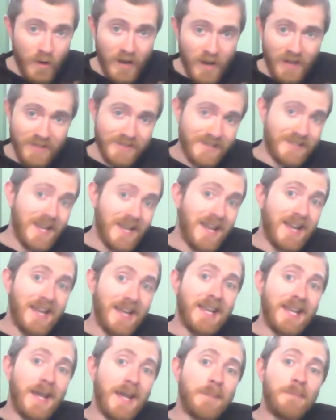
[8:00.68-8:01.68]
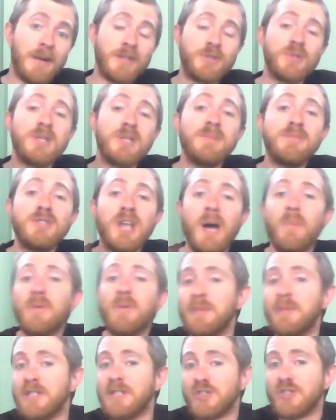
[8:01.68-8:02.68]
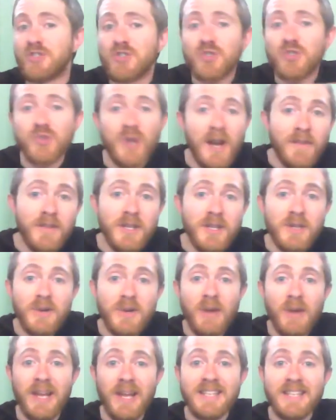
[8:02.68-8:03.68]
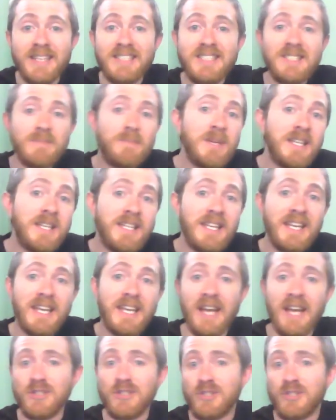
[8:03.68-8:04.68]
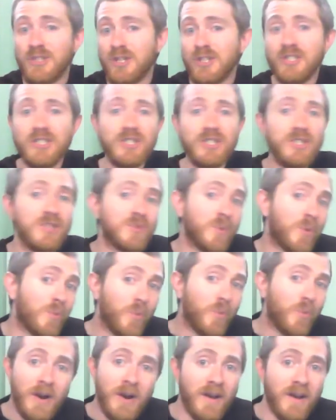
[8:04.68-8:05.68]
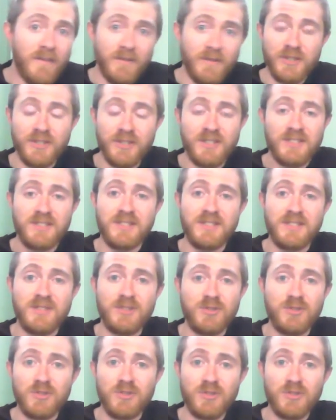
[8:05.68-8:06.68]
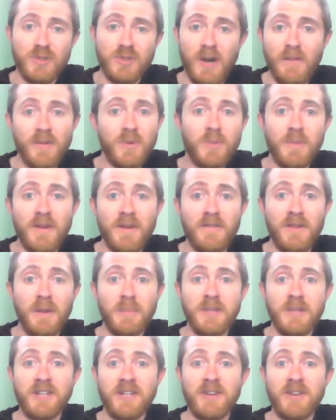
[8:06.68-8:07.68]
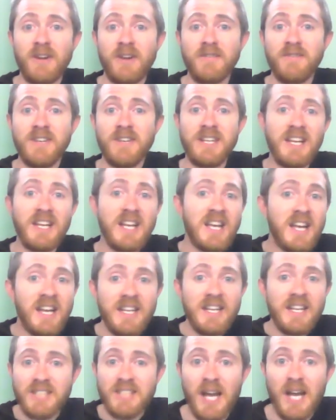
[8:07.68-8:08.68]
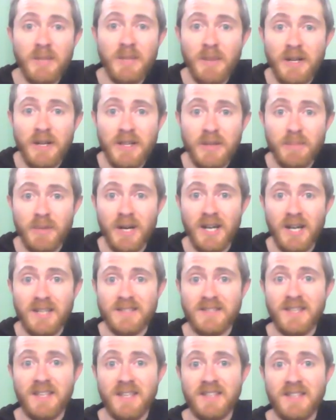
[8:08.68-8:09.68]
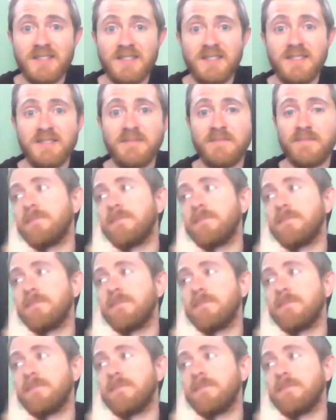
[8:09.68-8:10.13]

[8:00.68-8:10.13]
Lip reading: I'll say it again, my dream job would be just traveling around and speaking at churches or wherever, just traveling with my family in an RV, documenting the process.